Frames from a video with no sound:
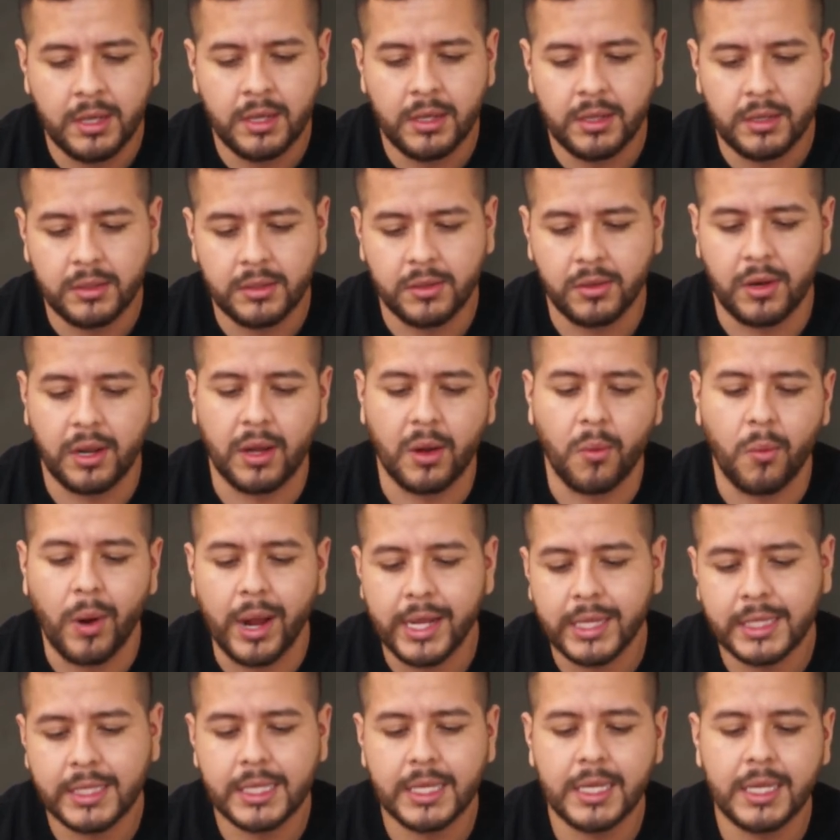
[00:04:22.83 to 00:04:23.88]
it's like a
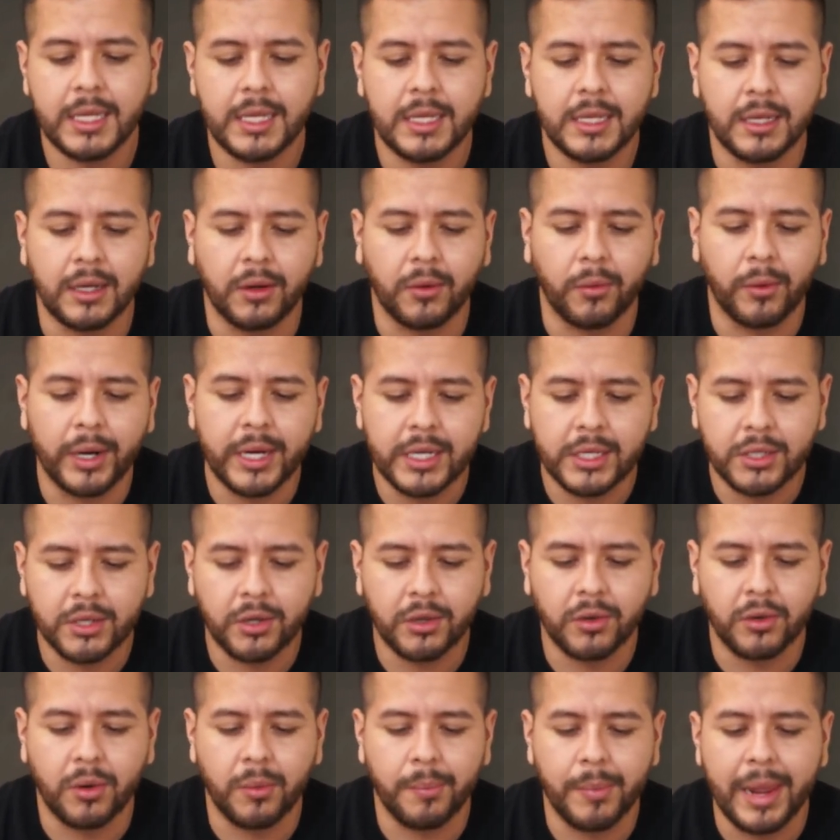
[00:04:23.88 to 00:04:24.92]
white tee, a gray shirt,
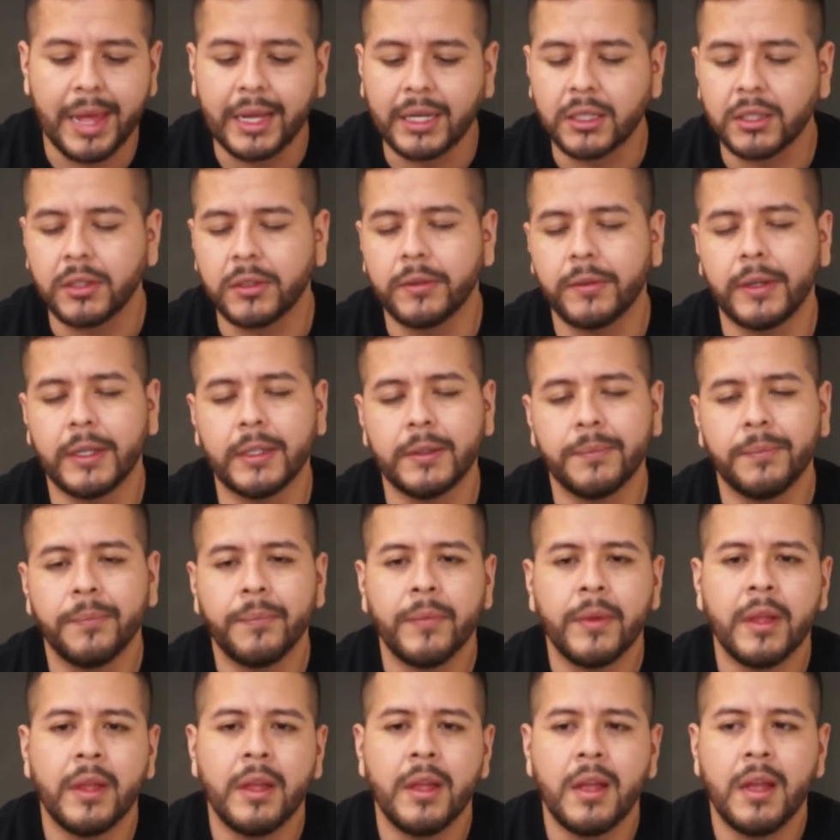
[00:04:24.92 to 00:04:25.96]
or a black shirt, right?
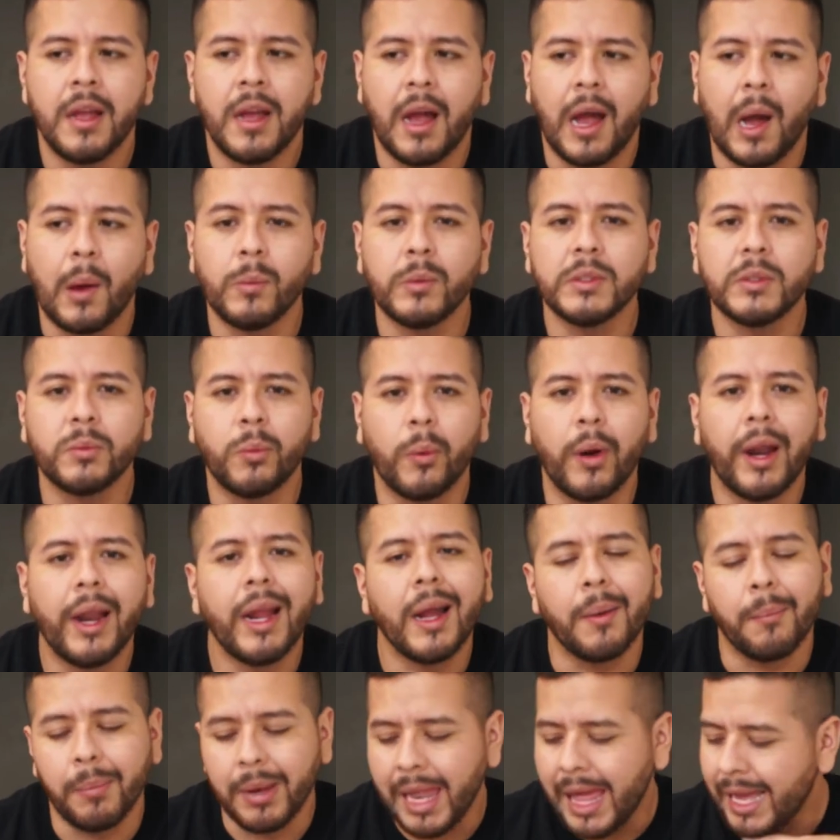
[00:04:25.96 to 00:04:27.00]
I was wearing a
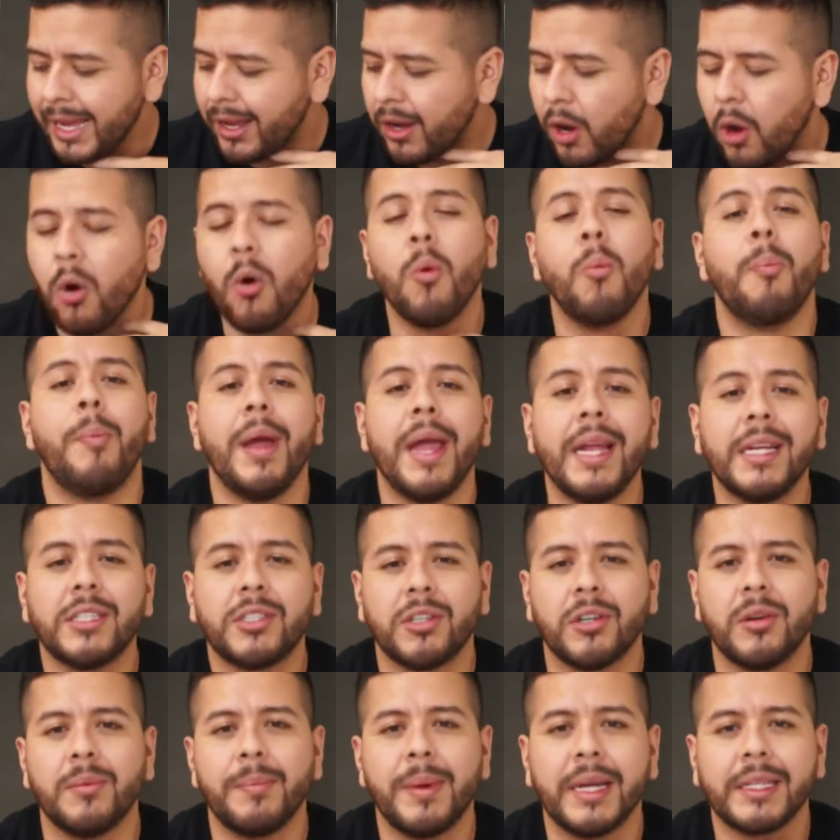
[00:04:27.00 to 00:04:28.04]
black Obey
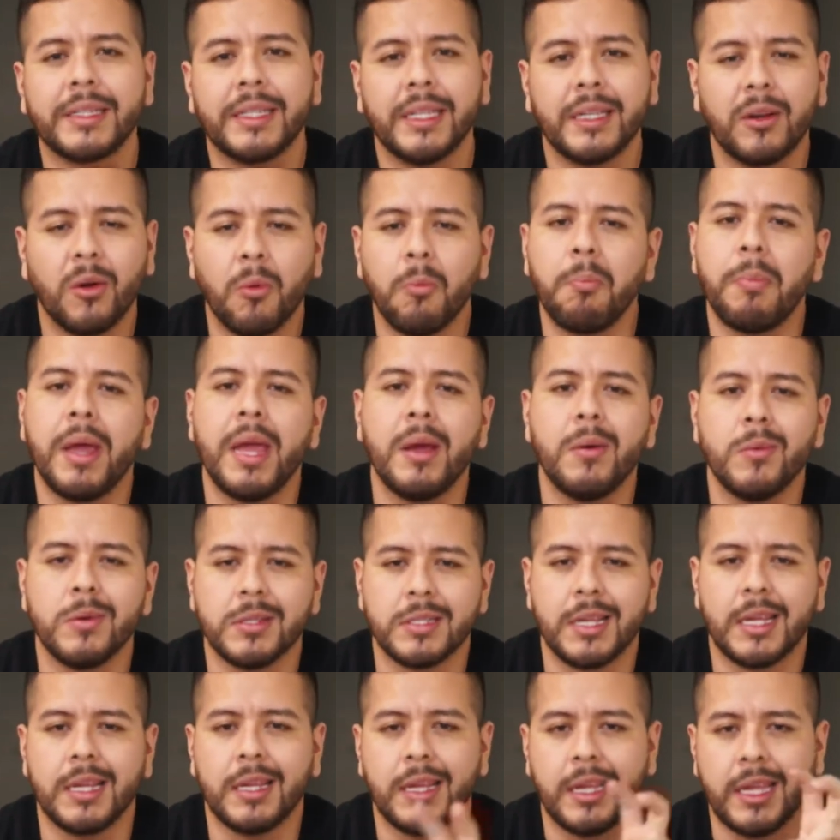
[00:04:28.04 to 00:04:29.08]
shirt. Back then, Obey was
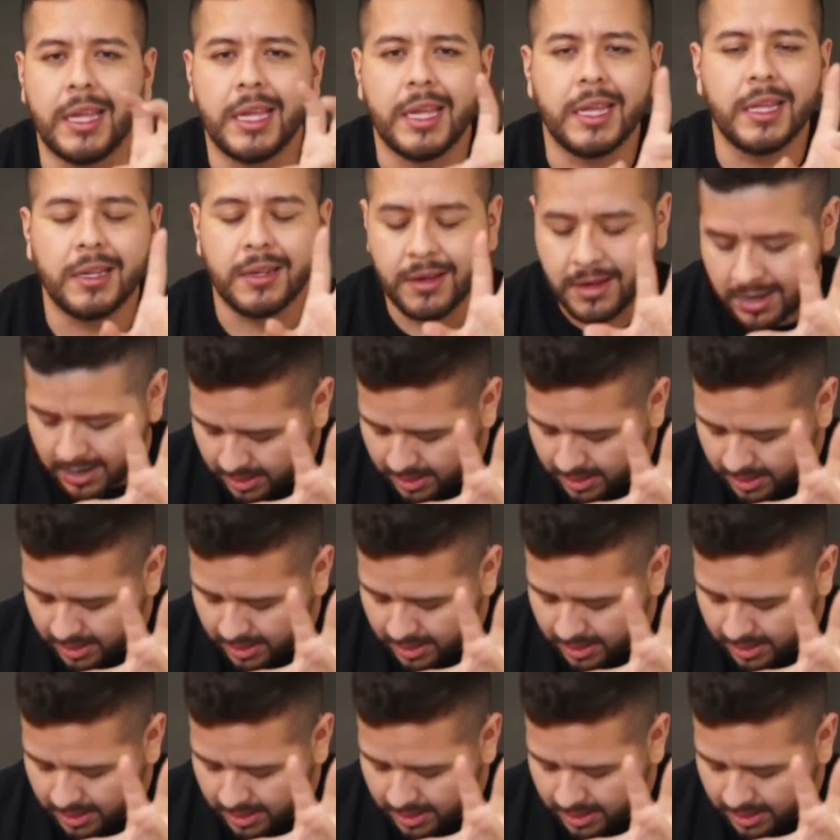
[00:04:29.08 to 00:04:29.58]
like in.